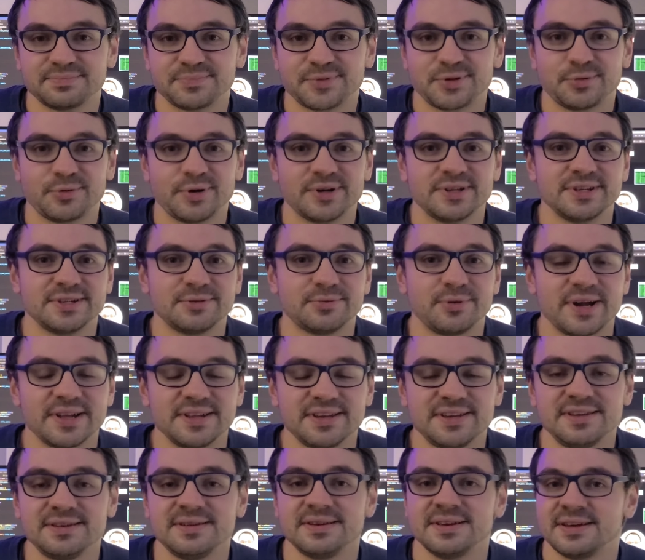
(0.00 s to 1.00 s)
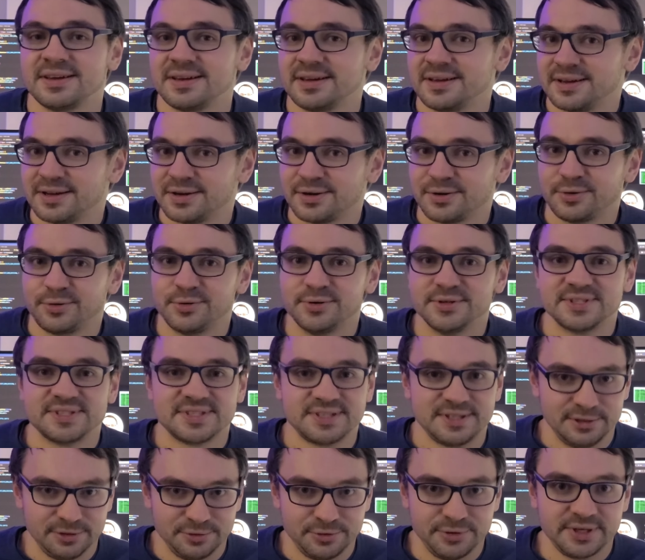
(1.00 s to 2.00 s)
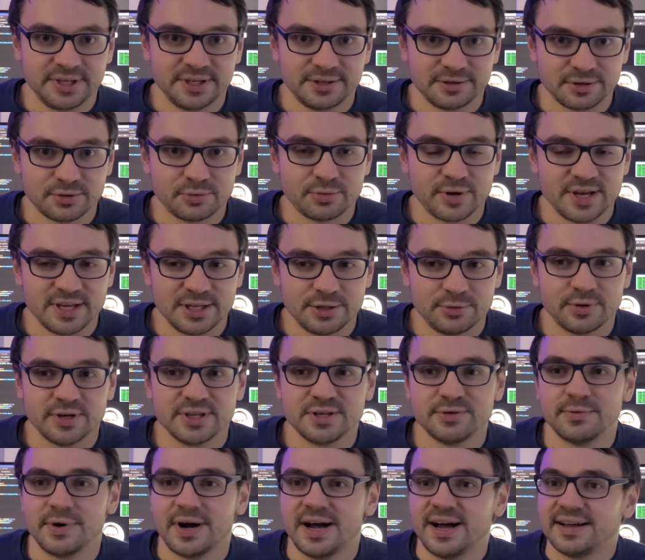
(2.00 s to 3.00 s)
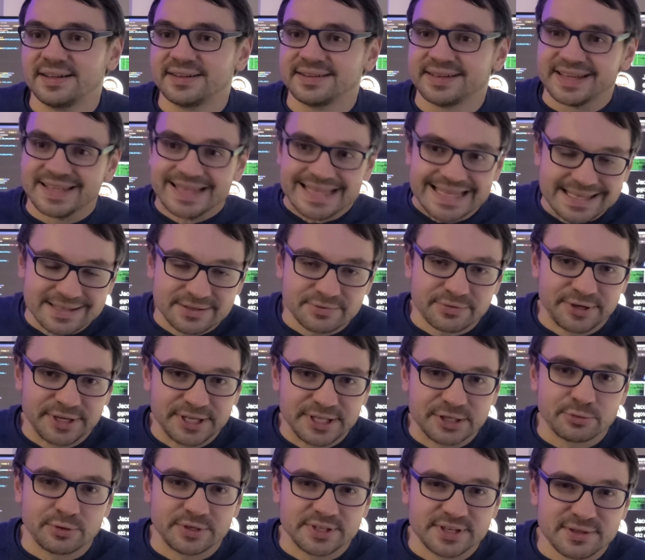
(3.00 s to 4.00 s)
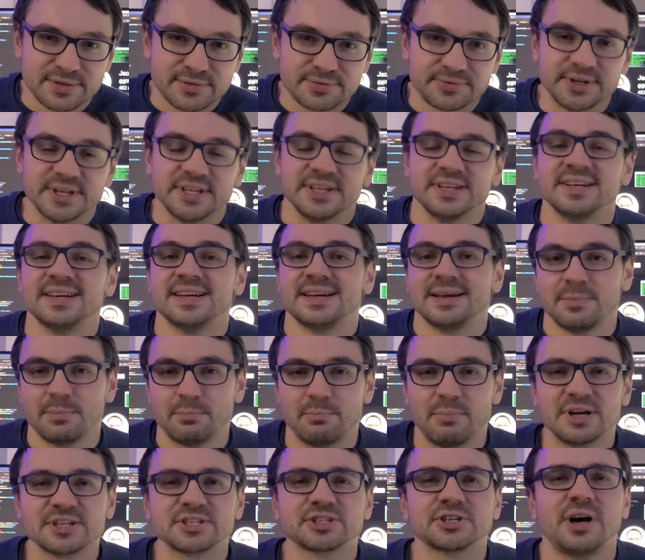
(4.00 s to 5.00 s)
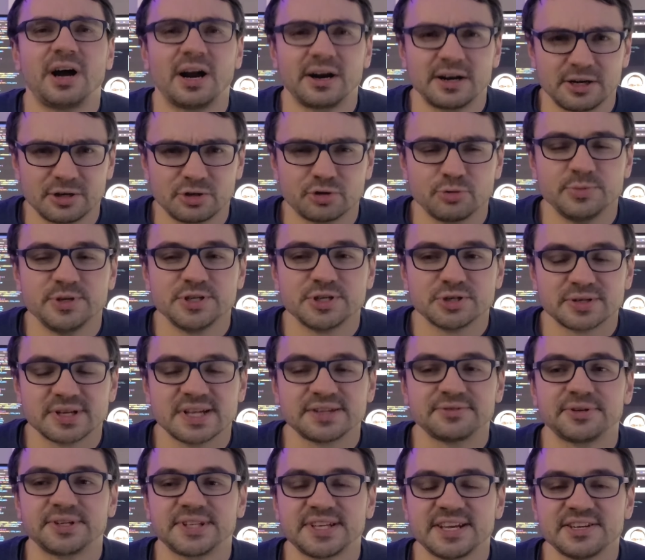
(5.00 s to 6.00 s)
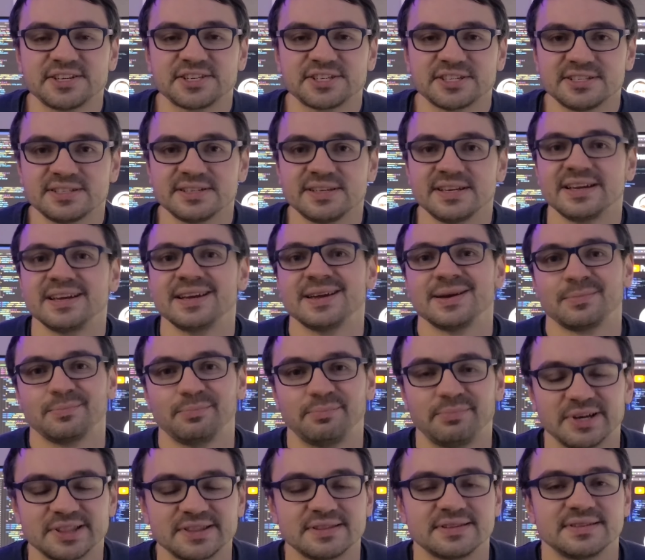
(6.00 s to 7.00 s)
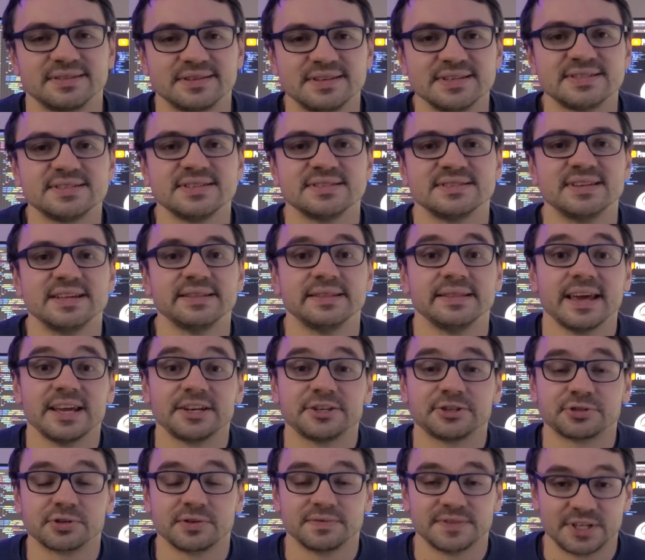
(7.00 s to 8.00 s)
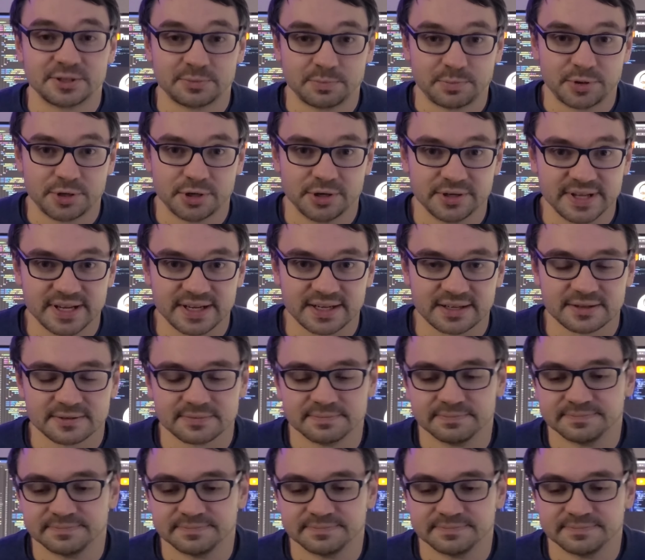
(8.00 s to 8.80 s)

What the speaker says: 2020, who is still doing 2021 and then 2023. Much harder to measure that retention, but this is the nature of their product.